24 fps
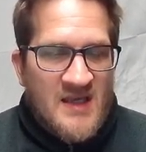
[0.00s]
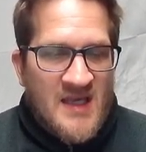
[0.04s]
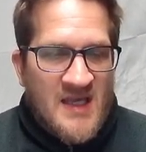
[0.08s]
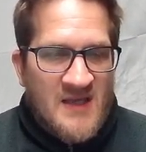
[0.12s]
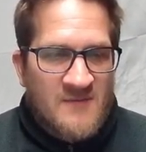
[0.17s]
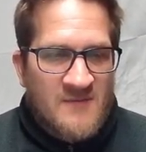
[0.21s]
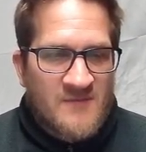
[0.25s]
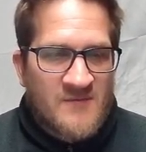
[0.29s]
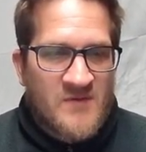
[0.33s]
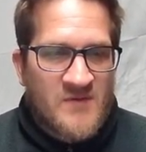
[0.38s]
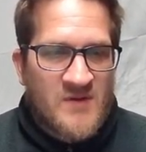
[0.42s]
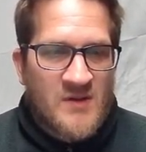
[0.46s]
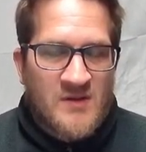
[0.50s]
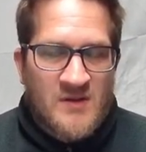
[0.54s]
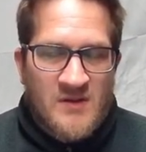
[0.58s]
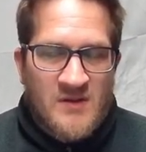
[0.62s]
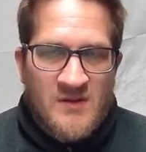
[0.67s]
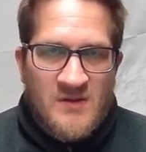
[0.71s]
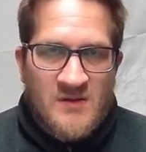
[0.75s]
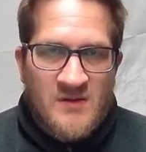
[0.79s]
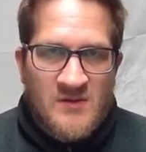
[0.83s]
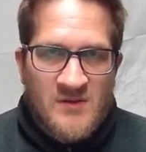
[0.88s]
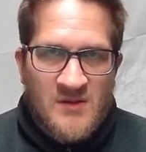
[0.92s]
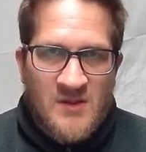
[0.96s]
if
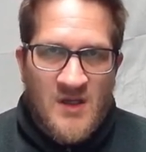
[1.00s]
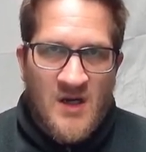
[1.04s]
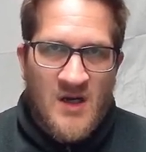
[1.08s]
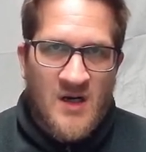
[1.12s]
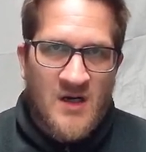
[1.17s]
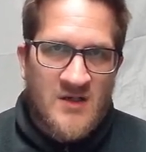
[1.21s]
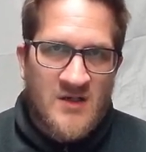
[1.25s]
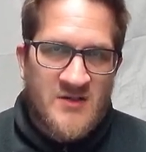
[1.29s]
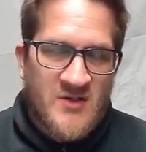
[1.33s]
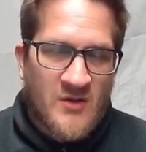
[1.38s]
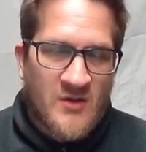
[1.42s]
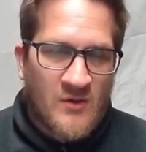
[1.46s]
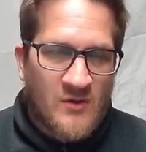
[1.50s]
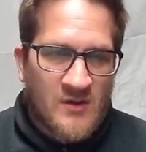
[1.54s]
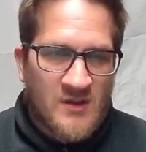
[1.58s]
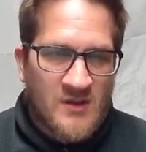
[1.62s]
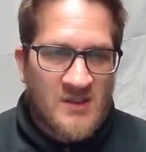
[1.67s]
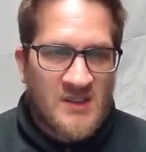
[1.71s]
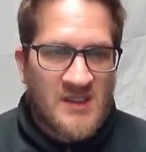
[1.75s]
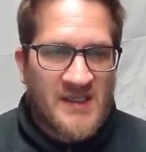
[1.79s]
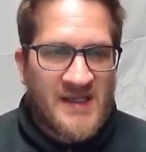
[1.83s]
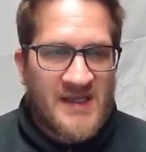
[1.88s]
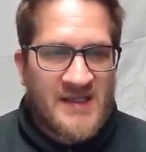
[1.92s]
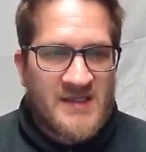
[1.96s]
the large
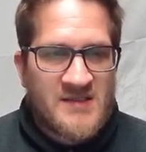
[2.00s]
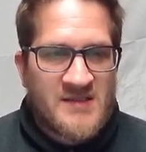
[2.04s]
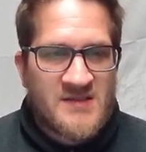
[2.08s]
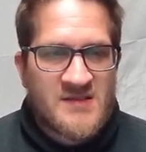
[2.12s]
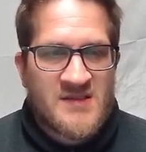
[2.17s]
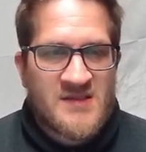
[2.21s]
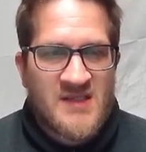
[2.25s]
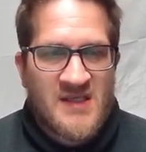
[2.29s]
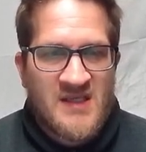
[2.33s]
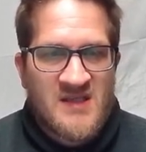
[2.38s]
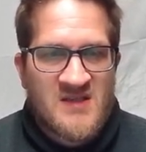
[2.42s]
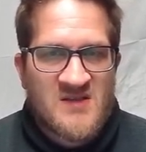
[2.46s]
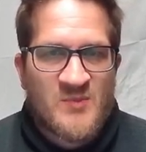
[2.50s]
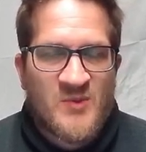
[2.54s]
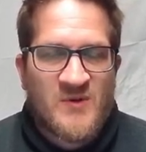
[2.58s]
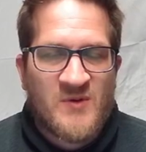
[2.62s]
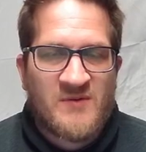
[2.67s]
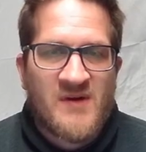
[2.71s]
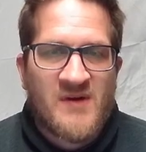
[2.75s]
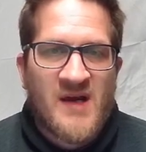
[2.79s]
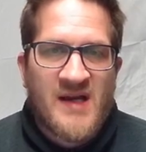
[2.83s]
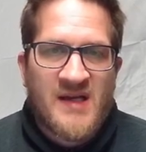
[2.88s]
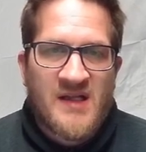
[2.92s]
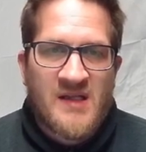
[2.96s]
horn lens is
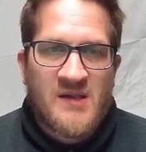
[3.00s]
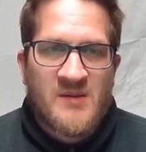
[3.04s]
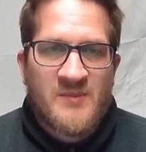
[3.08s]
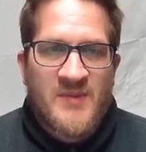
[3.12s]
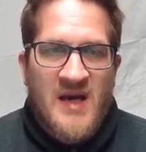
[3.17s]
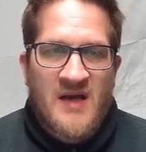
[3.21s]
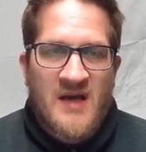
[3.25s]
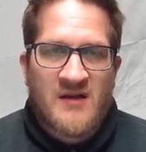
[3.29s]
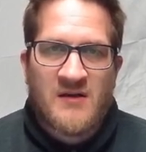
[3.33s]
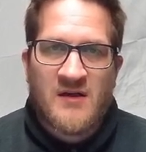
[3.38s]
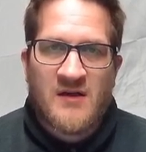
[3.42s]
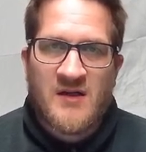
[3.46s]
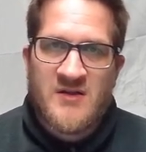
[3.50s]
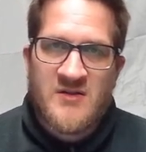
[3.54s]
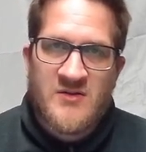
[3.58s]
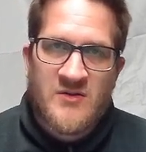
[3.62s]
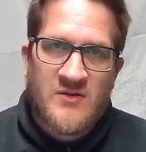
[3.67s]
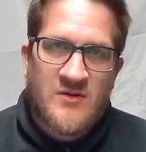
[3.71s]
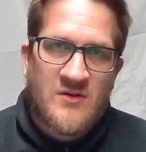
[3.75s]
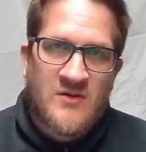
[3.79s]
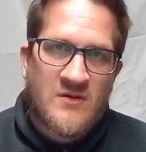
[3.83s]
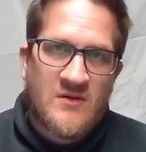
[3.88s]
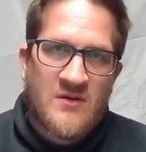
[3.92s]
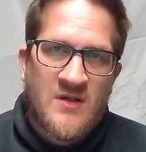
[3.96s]
providing pattern
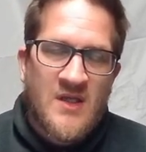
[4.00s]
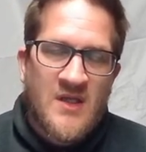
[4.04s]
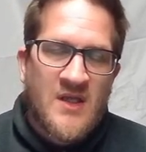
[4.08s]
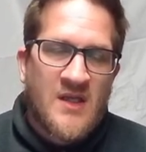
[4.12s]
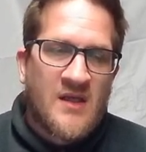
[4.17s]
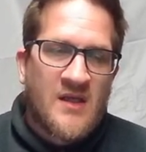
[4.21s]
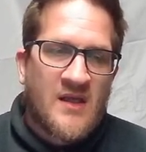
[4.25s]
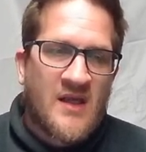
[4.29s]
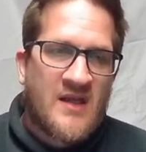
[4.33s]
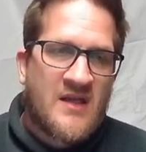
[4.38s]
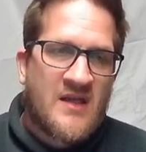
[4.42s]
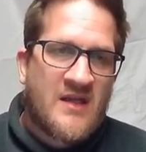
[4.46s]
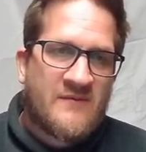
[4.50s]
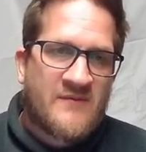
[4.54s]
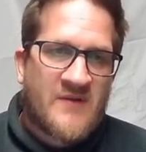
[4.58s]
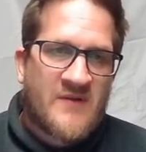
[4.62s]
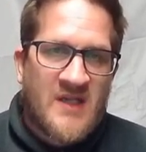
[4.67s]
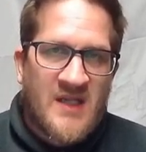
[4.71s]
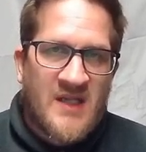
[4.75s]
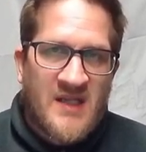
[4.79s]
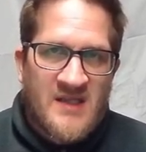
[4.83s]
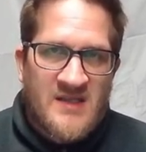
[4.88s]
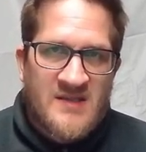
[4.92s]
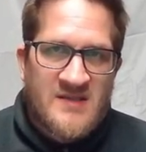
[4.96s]
control and if it
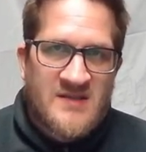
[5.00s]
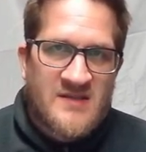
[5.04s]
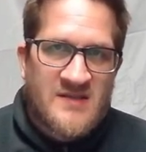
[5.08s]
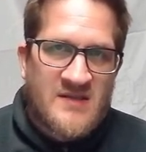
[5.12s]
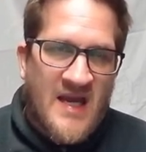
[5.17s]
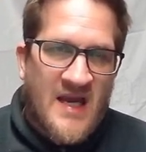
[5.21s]
is,